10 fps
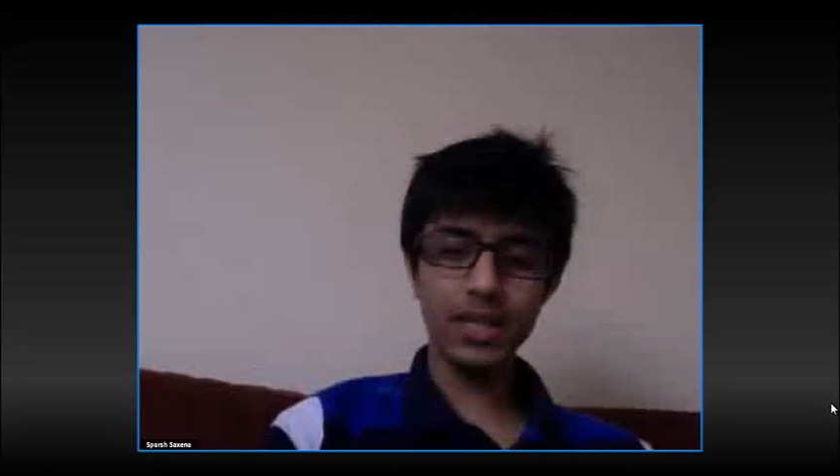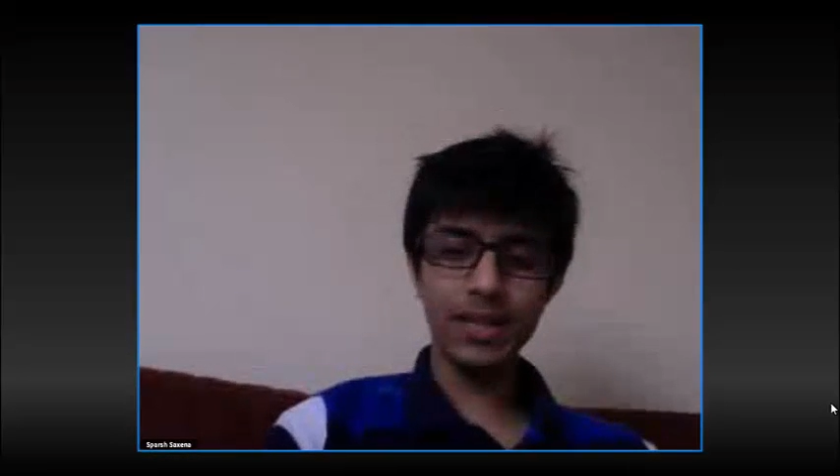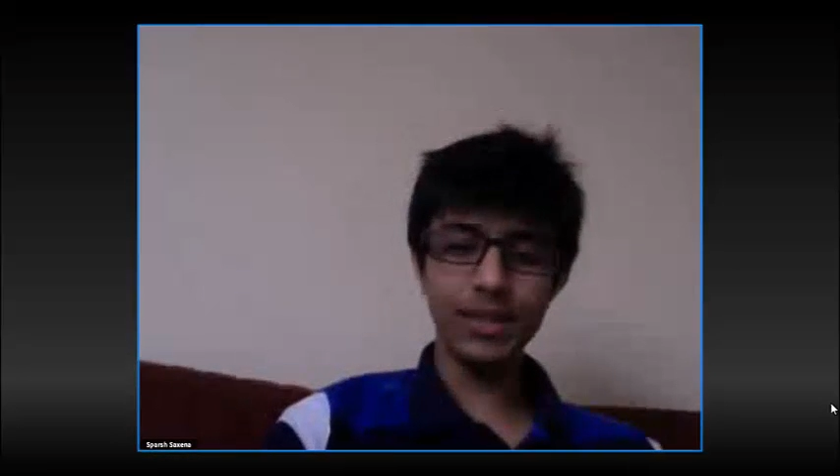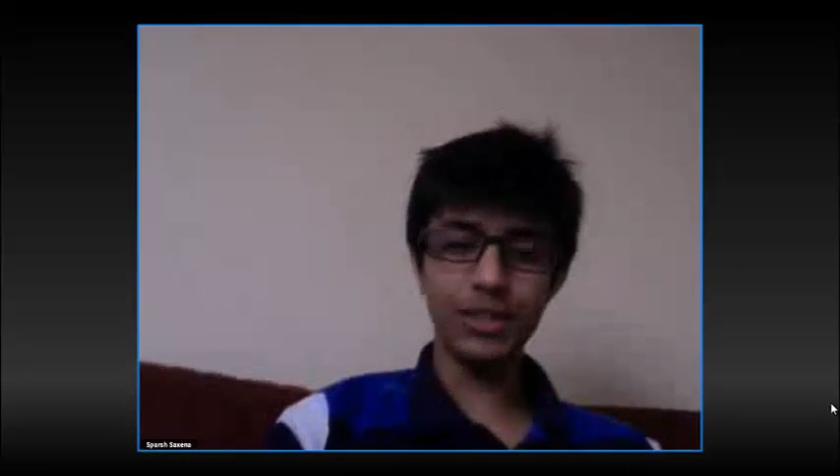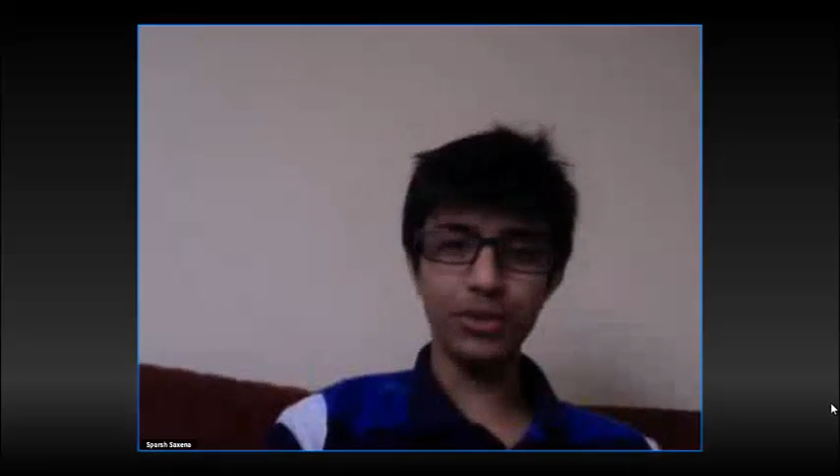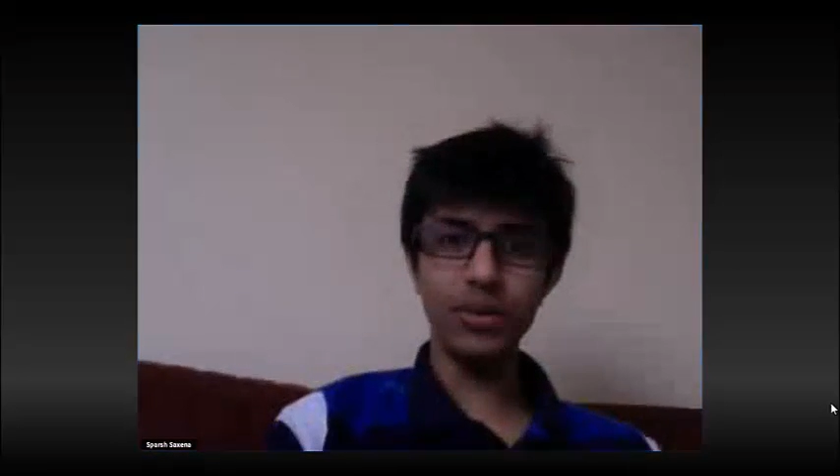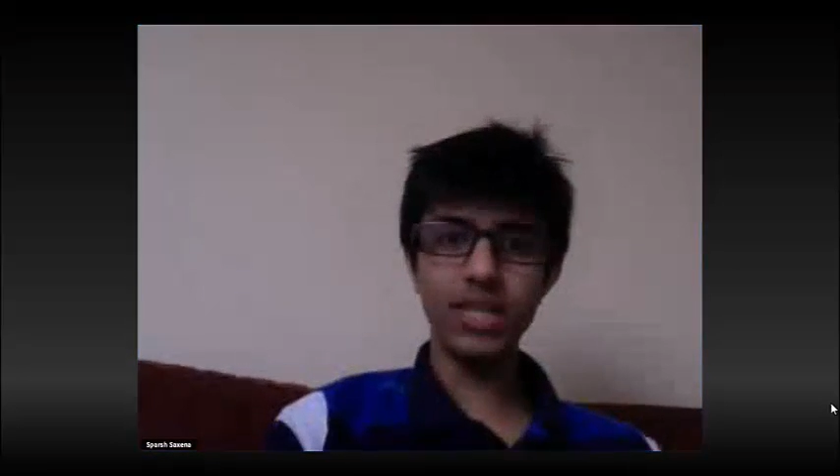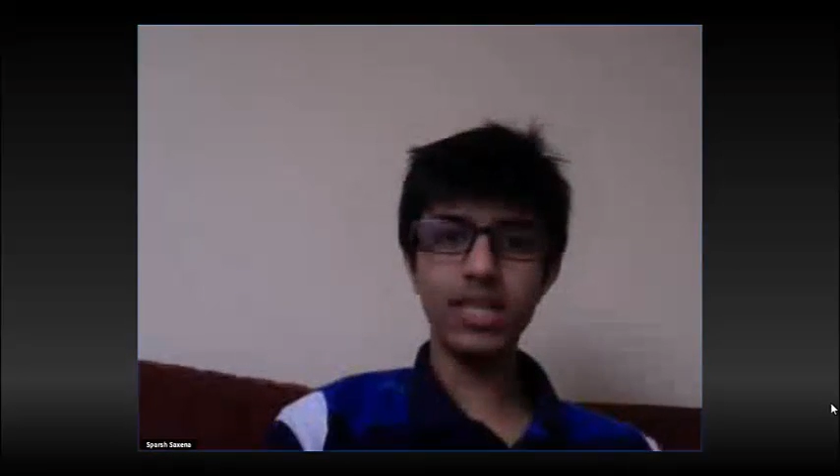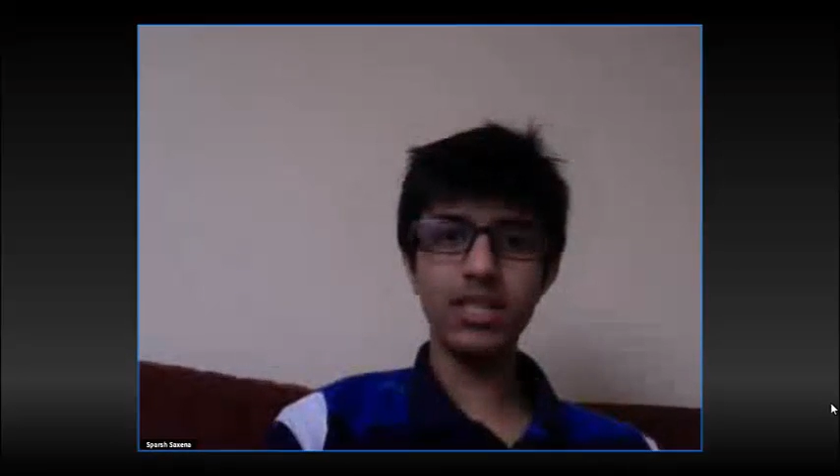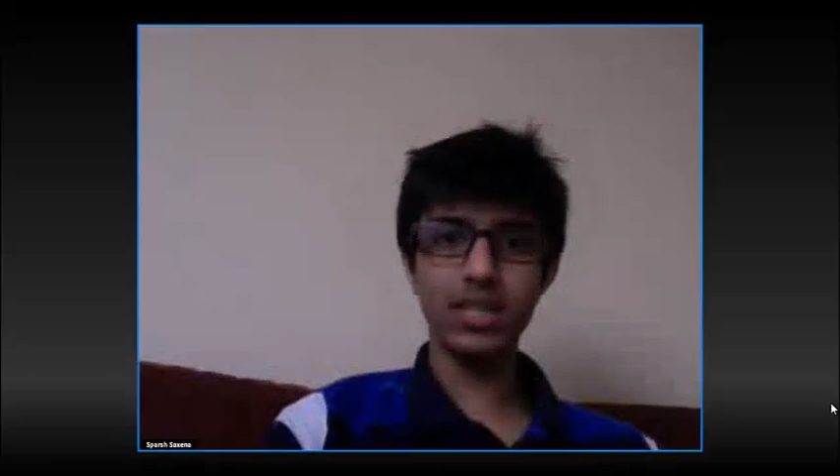
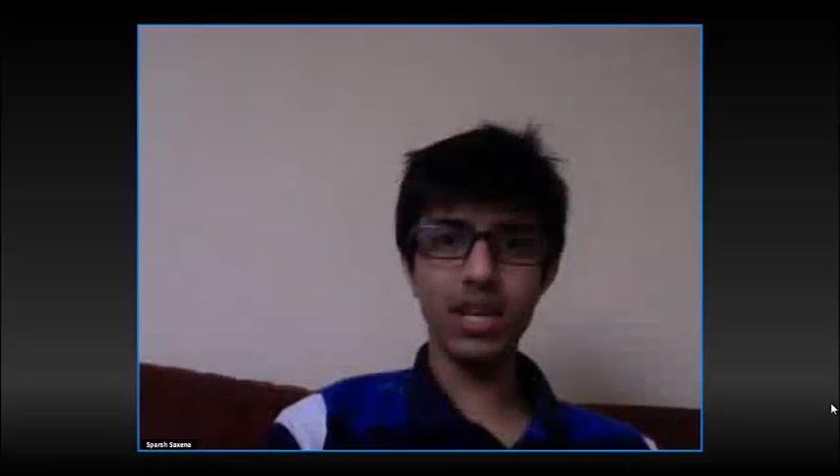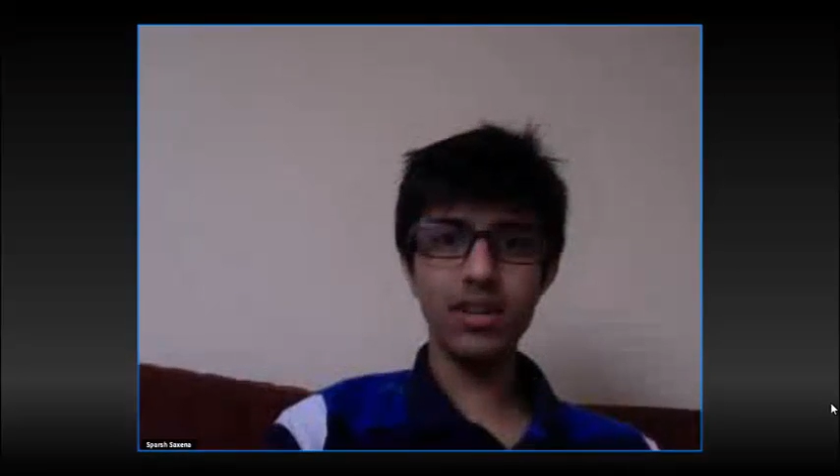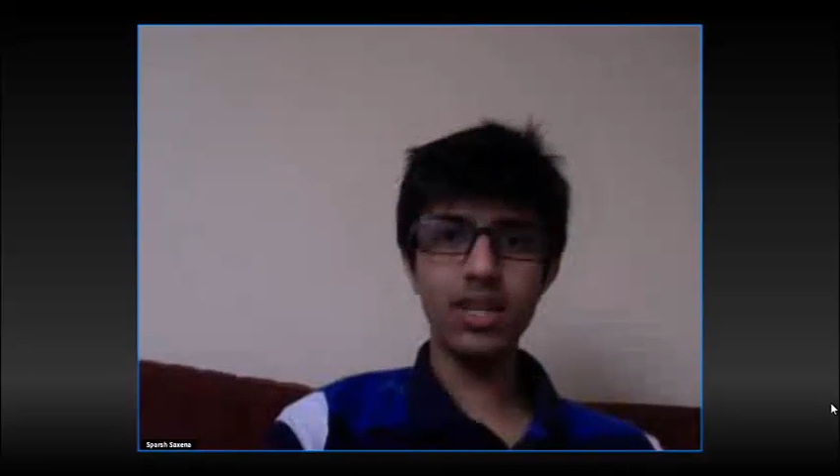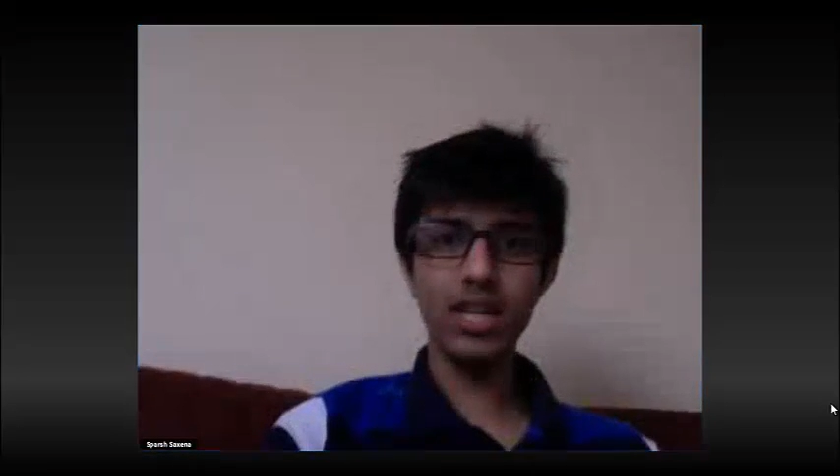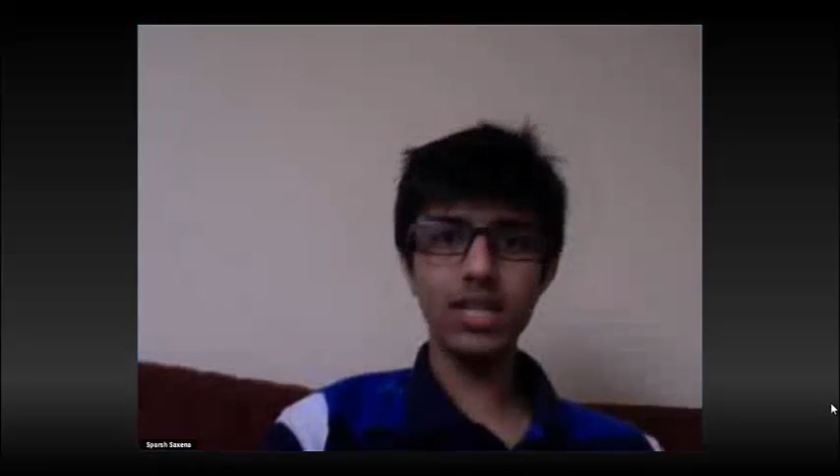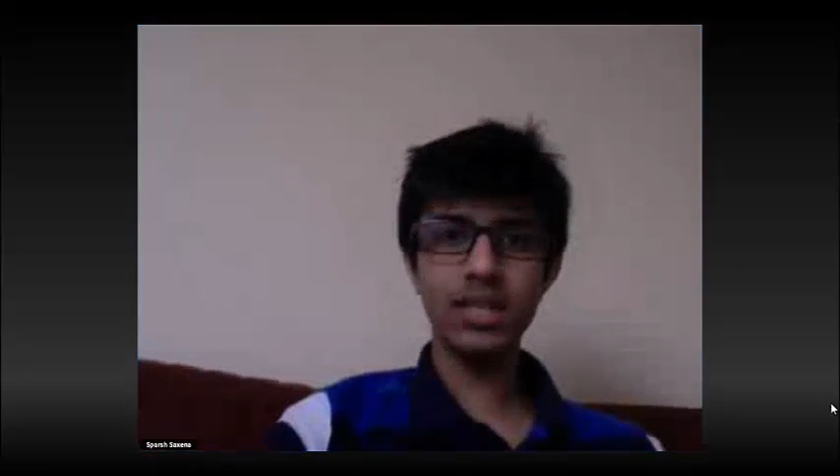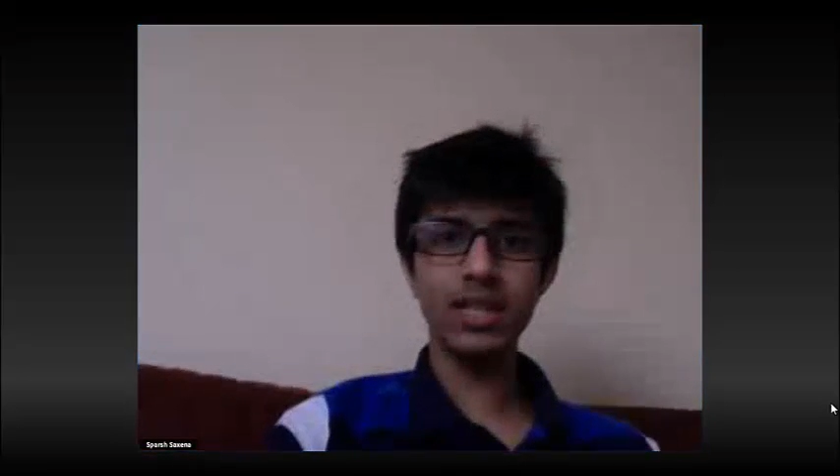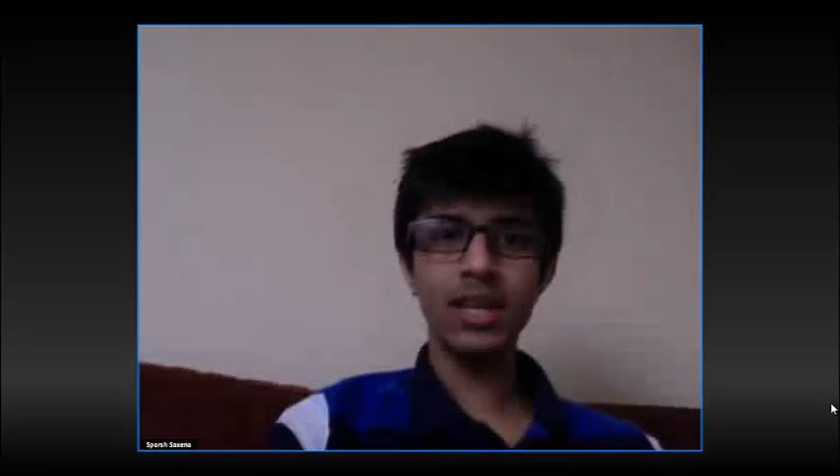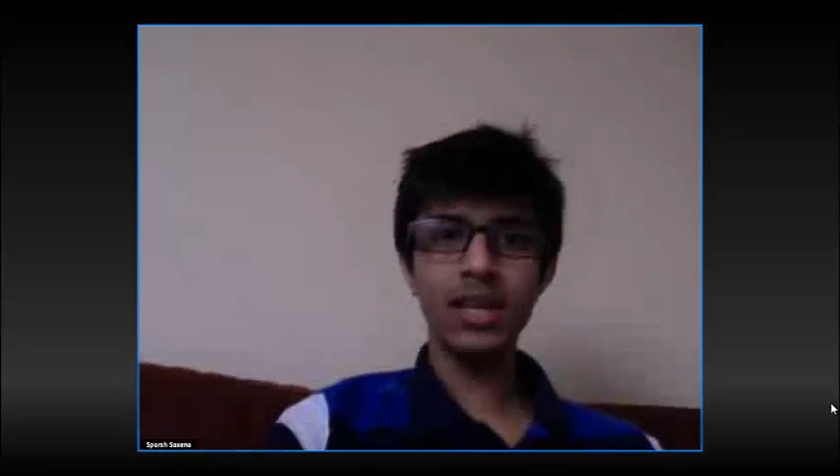US in general is